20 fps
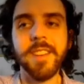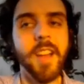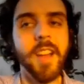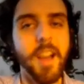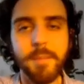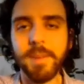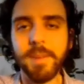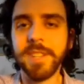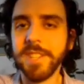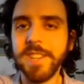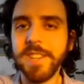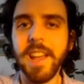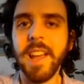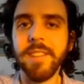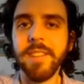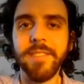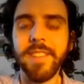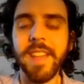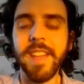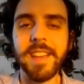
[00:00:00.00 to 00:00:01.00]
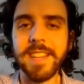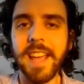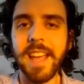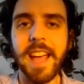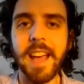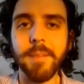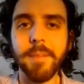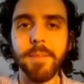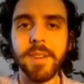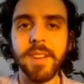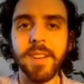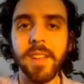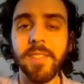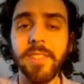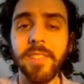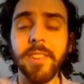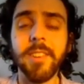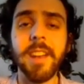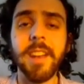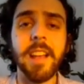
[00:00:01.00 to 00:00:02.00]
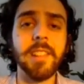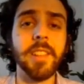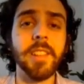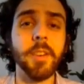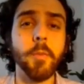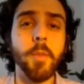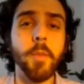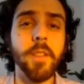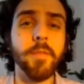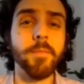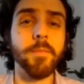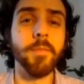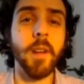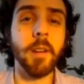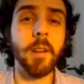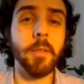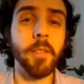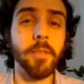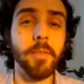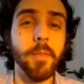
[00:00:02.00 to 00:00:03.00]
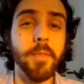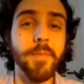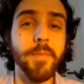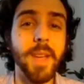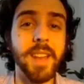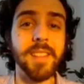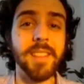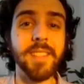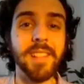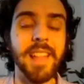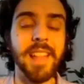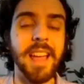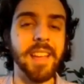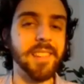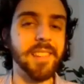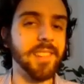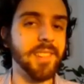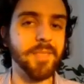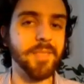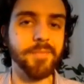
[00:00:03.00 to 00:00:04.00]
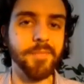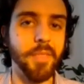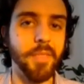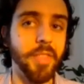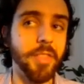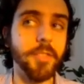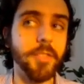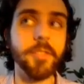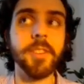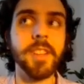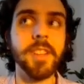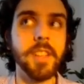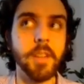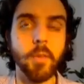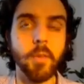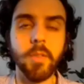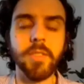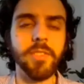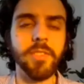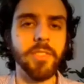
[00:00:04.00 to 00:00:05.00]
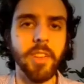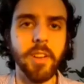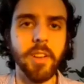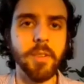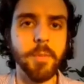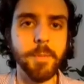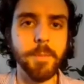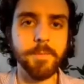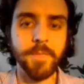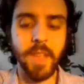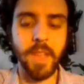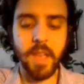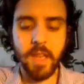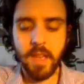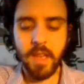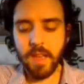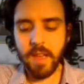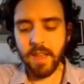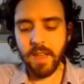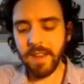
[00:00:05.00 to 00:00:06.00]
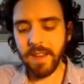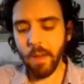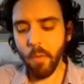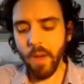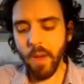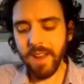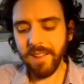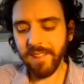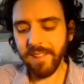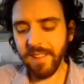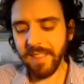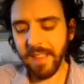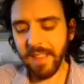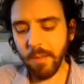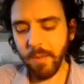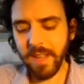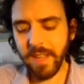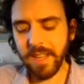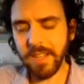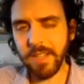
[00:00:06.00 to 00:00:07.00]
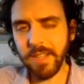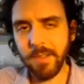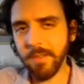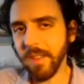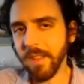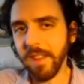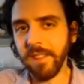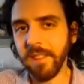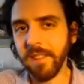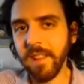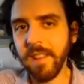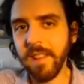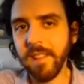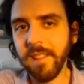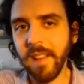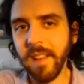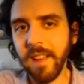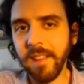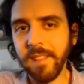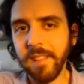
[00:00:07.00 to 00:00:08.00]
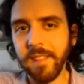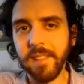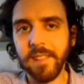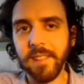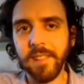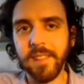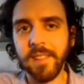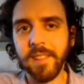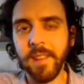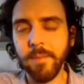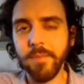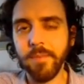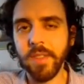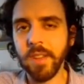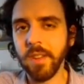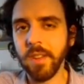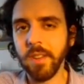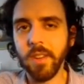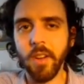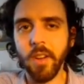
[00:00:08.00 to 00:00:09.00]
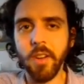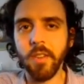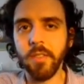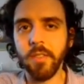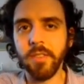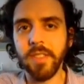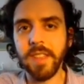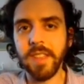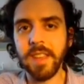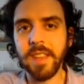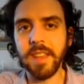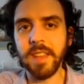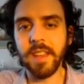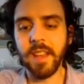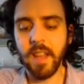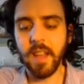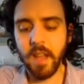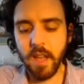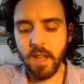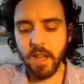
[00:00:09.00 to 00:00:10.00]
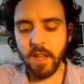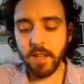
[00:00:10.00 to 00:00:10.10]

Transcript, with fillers: not much time for that to happen, considering how little we've, progress we've made in the last 30 or so. Now, why does he think we can do this? He cites something called the